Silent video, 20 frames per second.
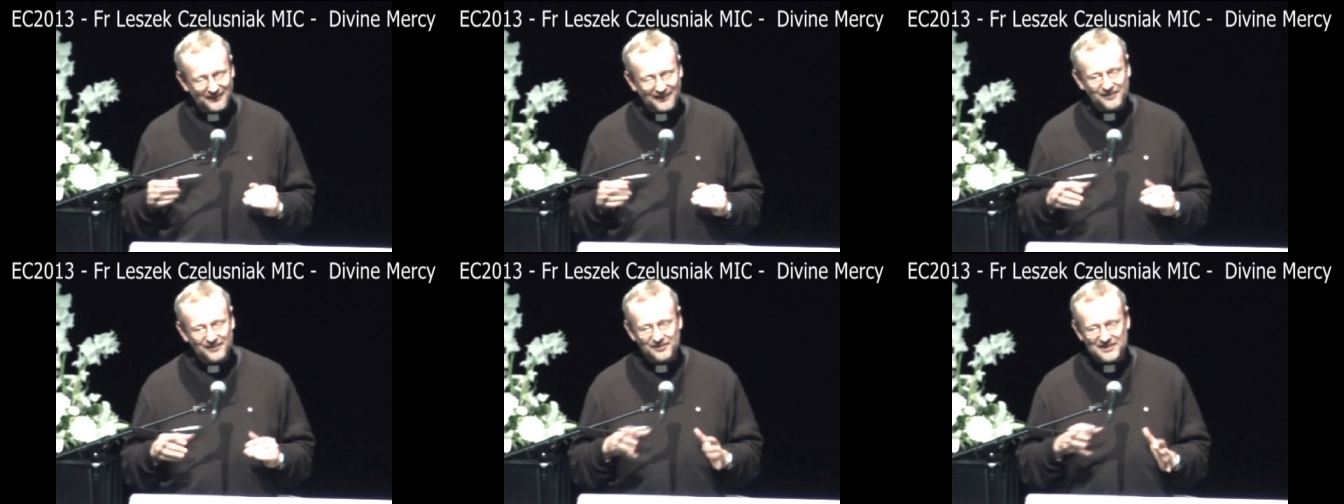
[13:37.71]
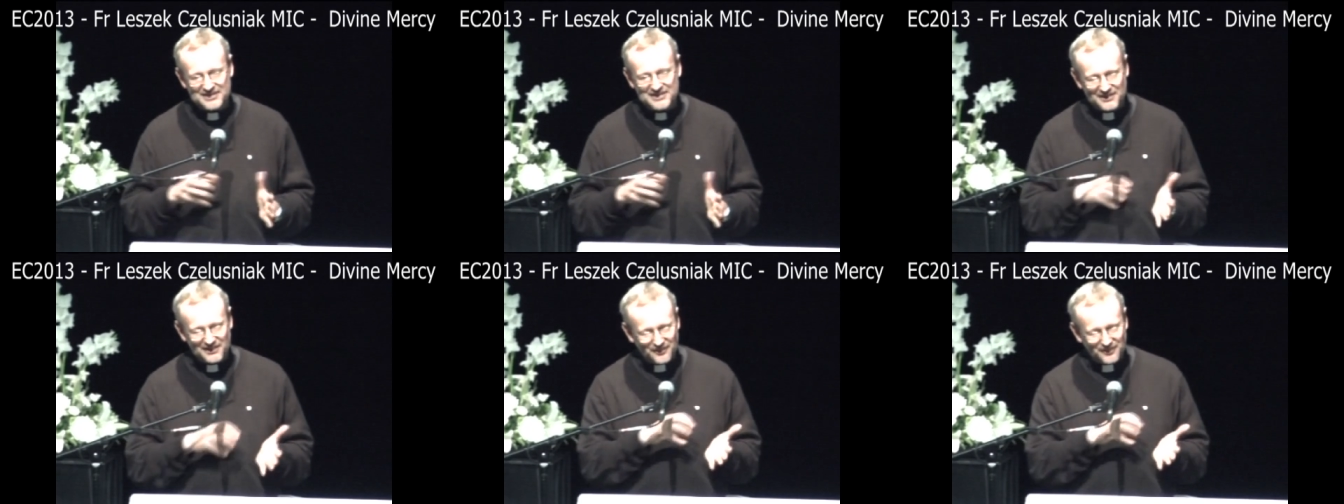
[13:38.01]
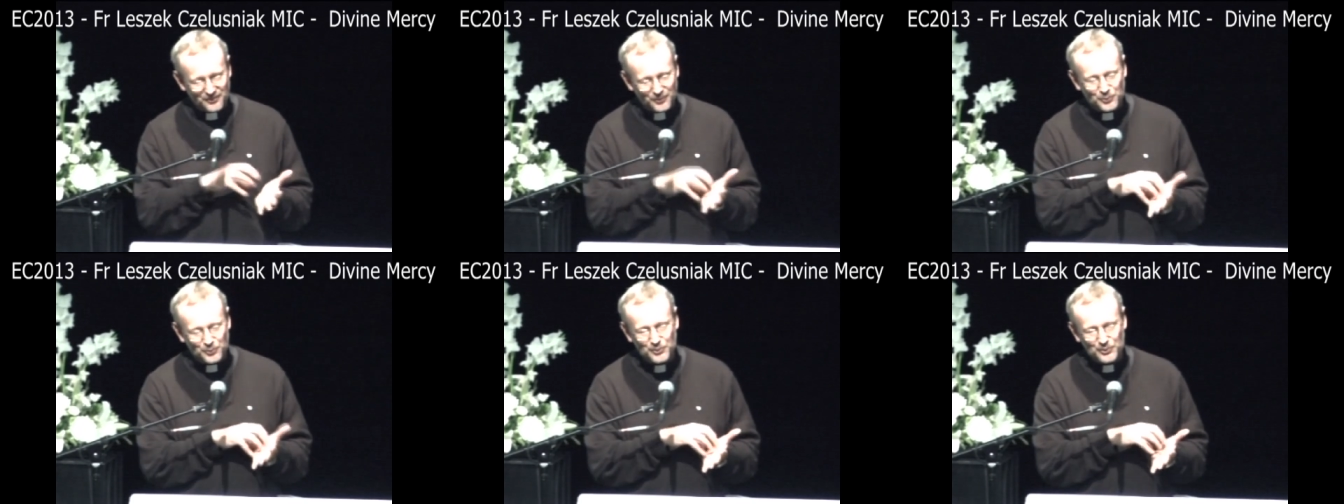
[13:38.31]
they
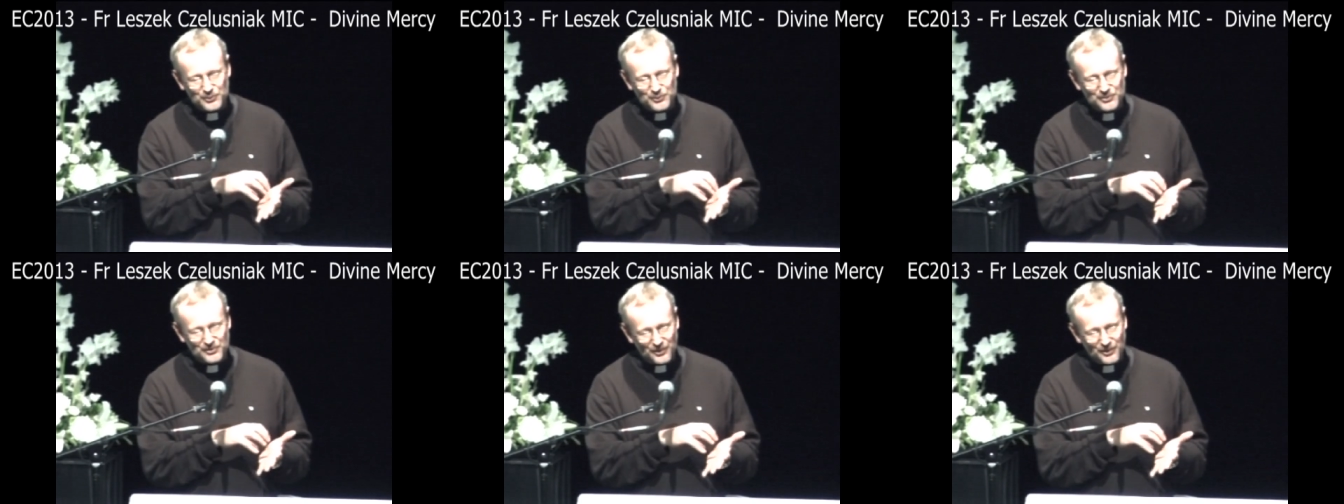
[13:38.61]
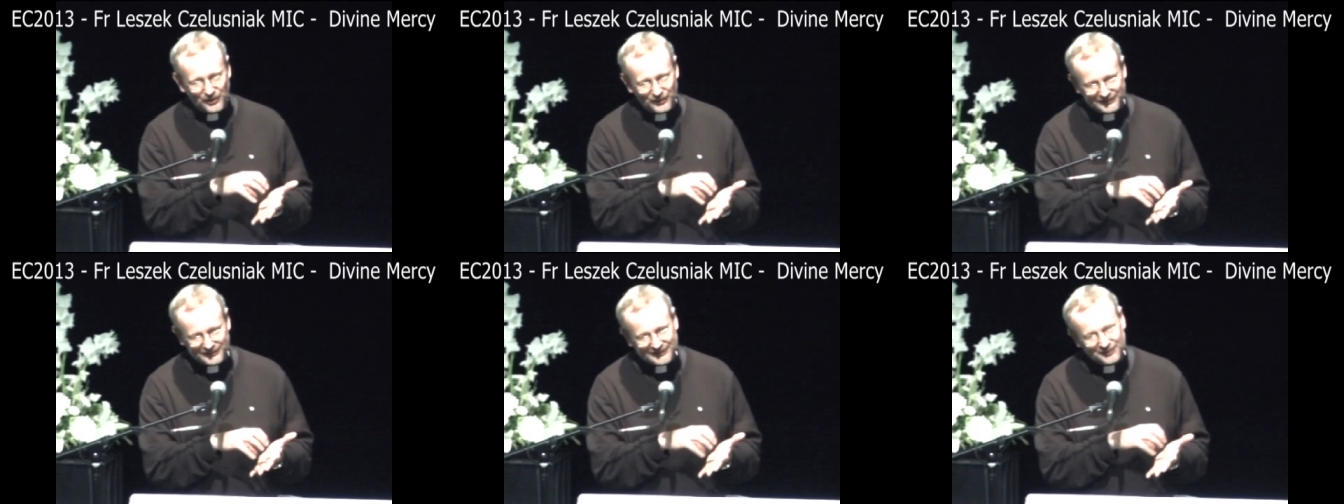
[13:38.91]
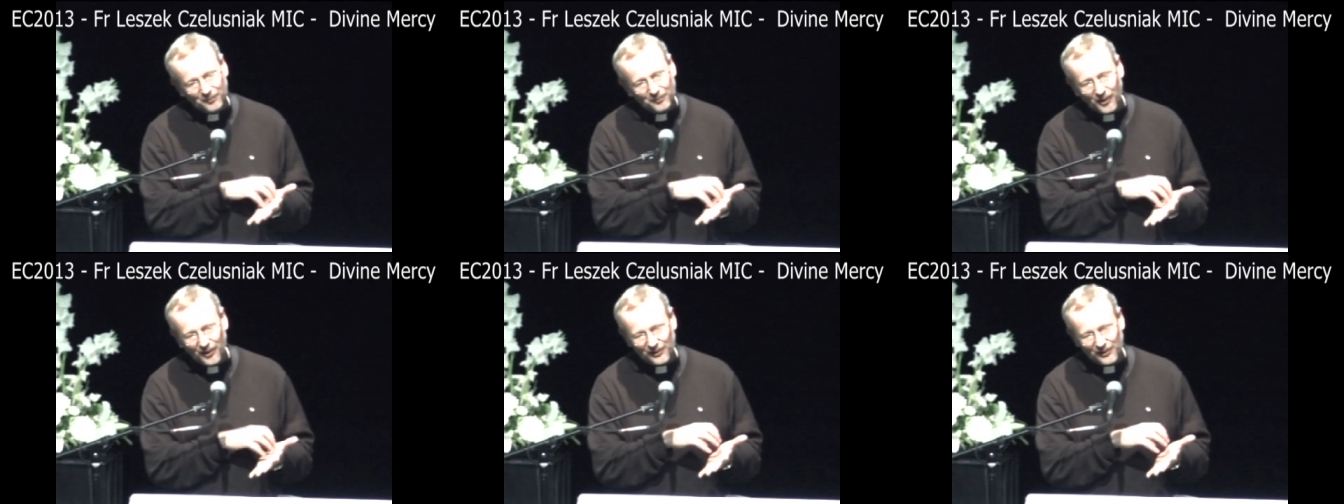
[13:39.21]
receive two
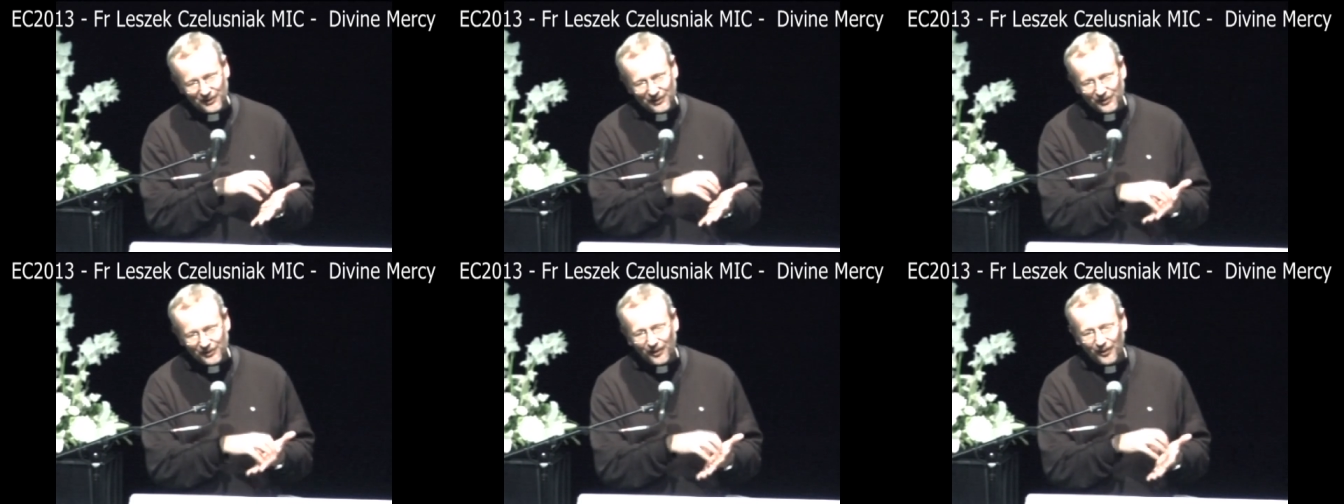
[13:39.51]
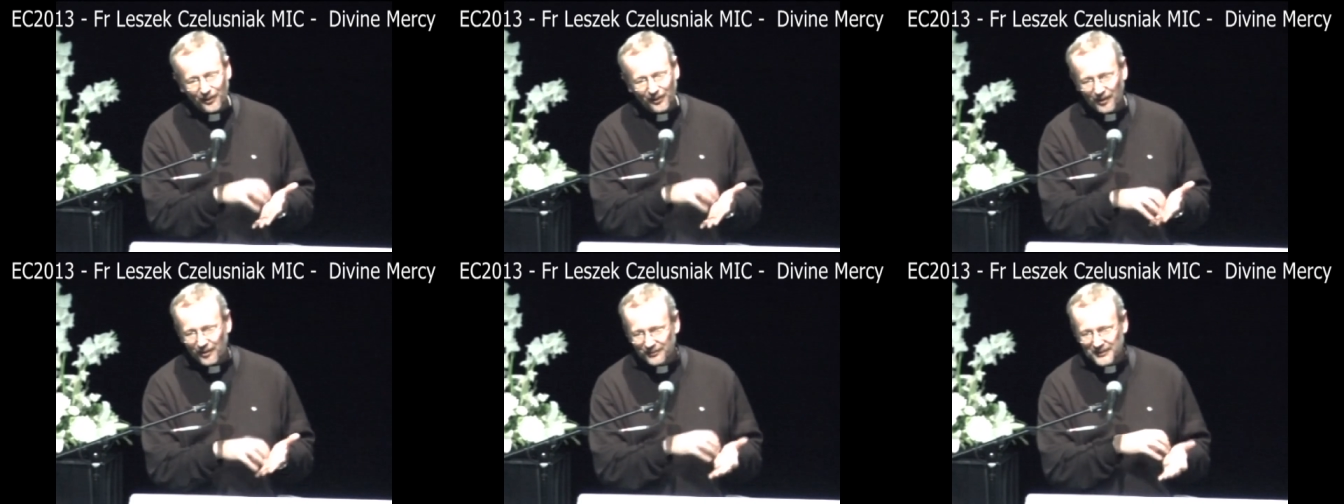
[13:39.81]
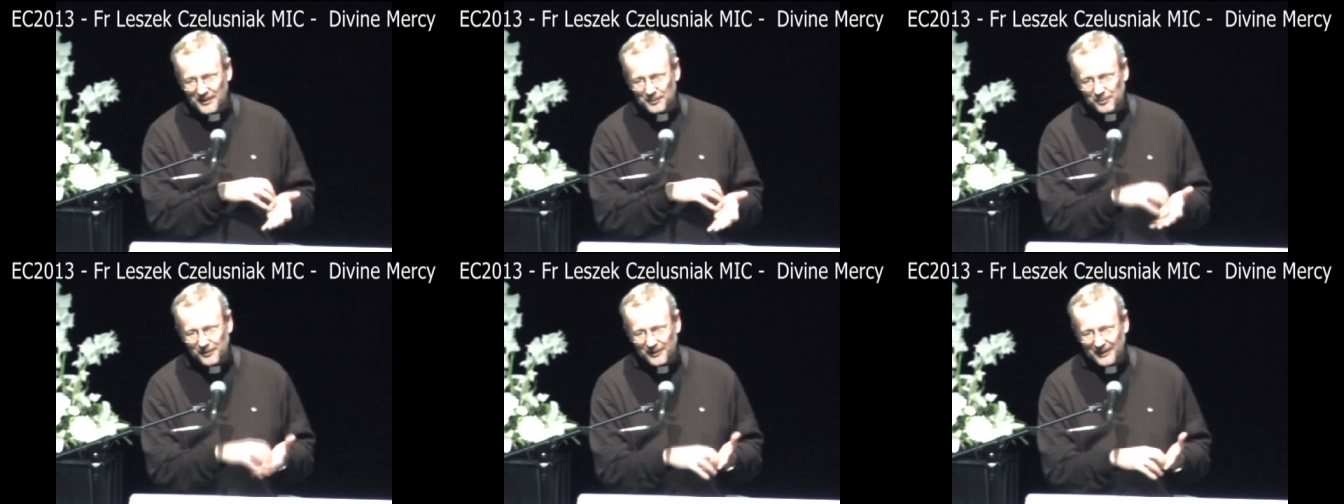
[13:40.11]
small roll
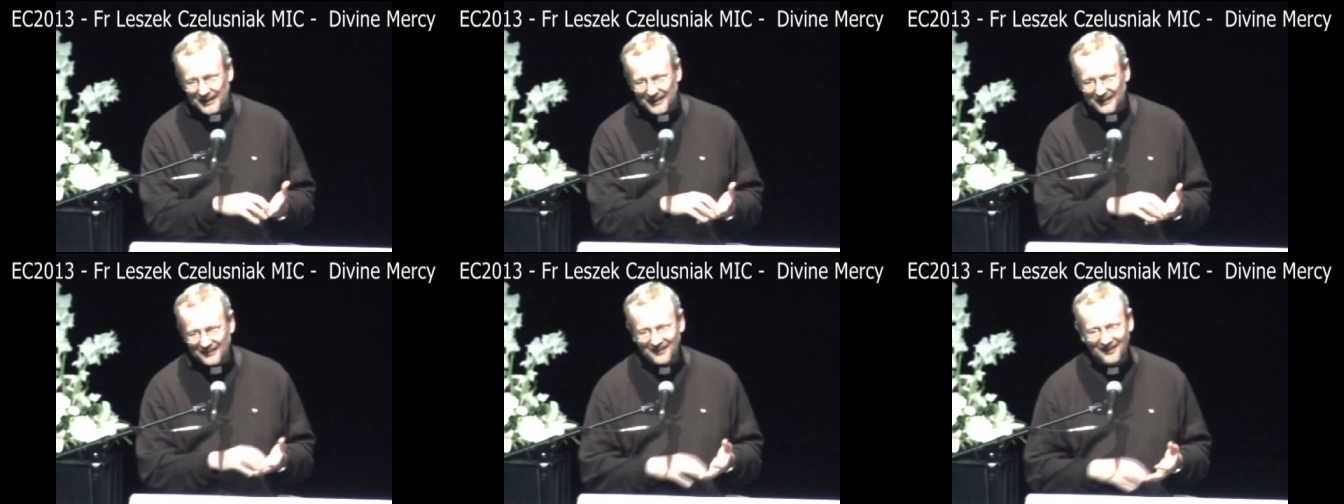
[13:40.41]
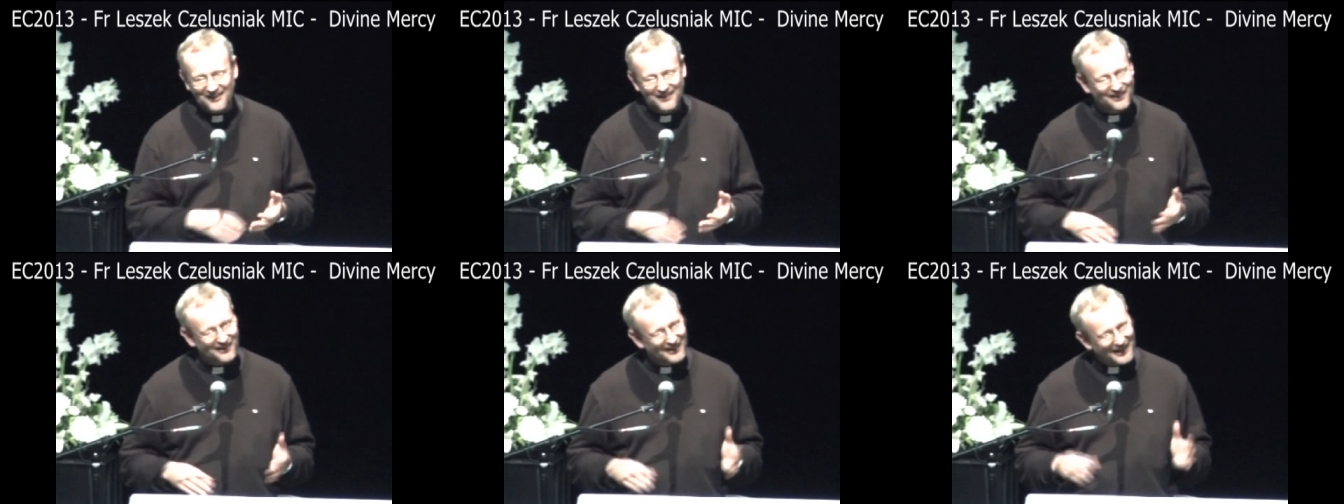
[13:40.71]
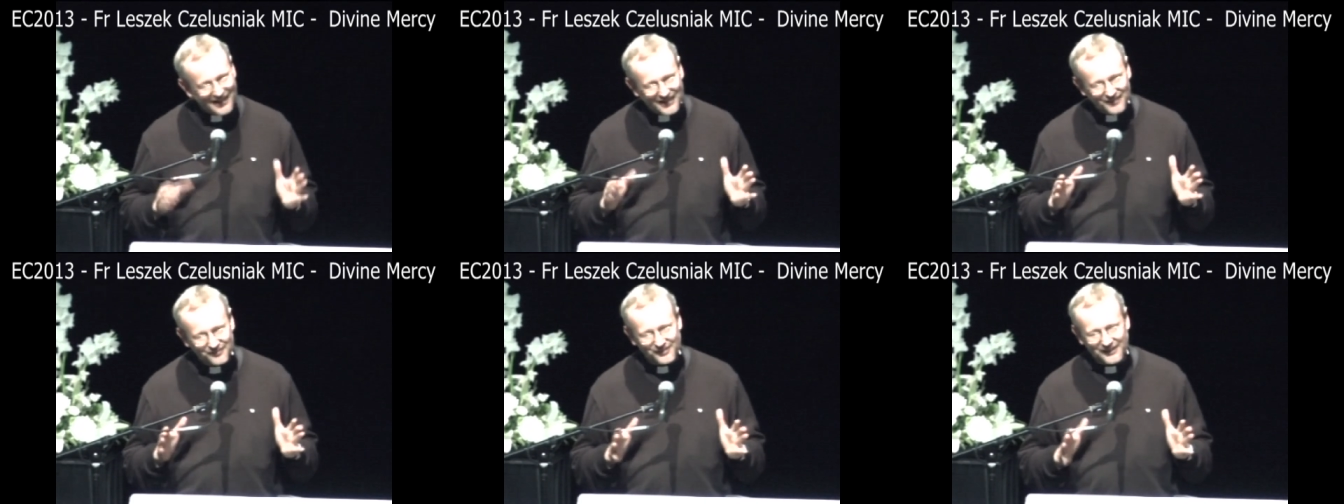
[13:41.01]
of the bread
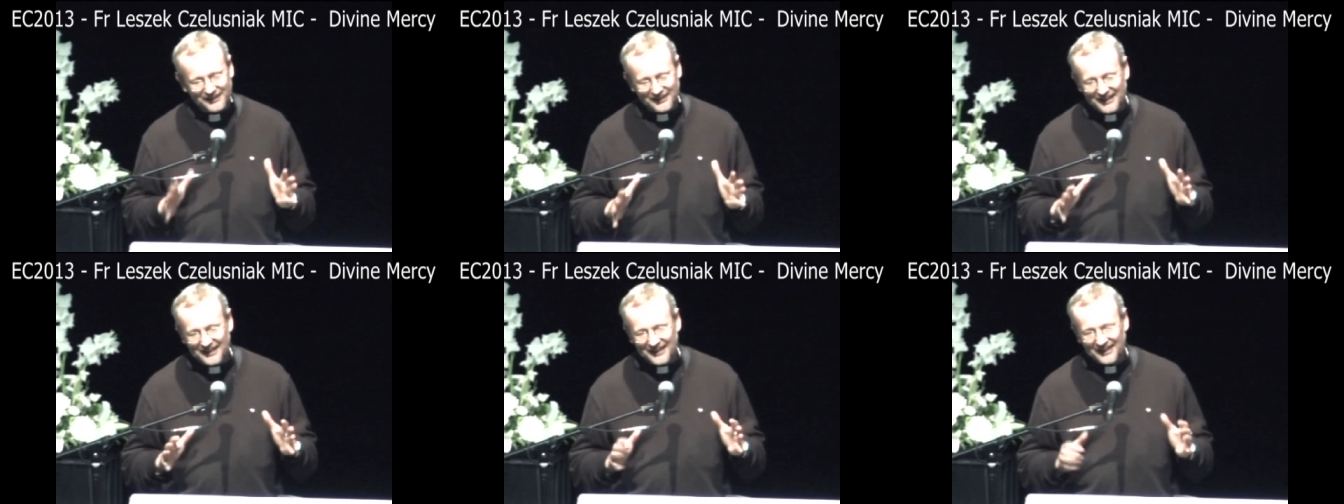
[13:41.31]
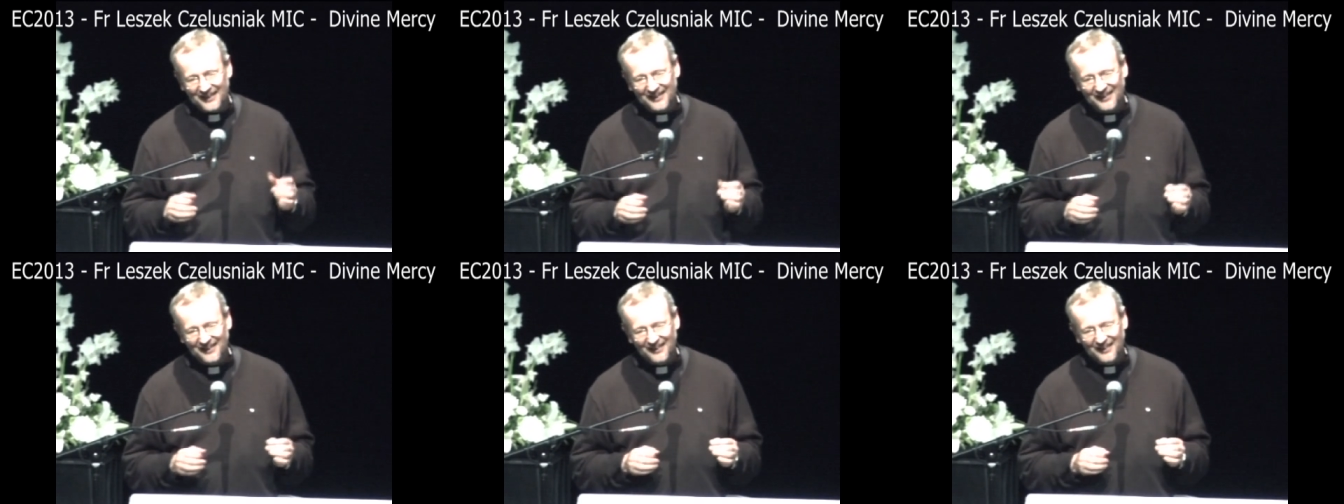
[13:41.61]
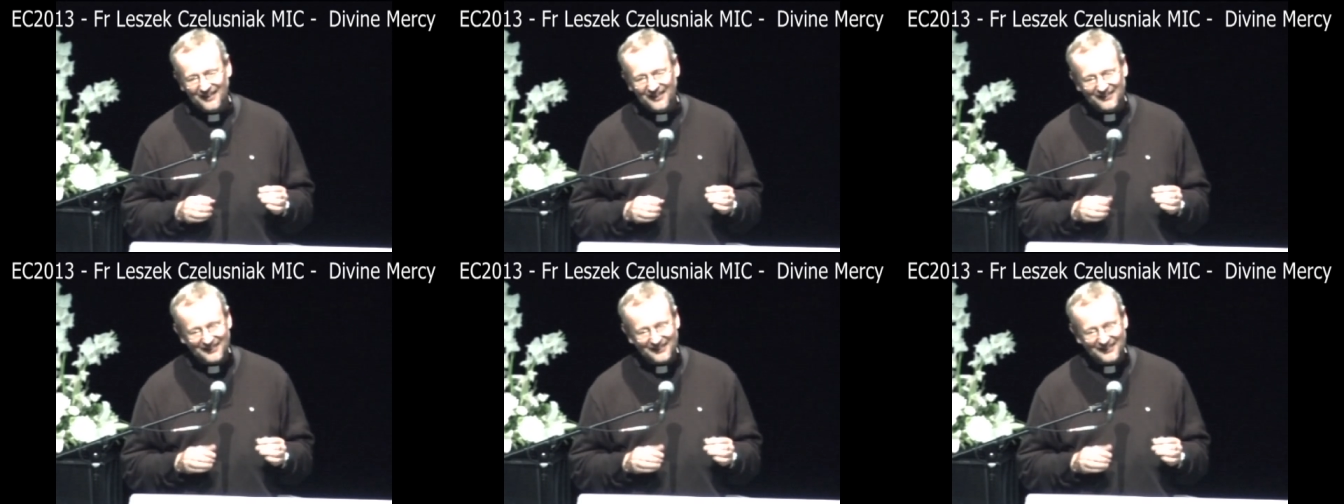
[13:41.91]
every day.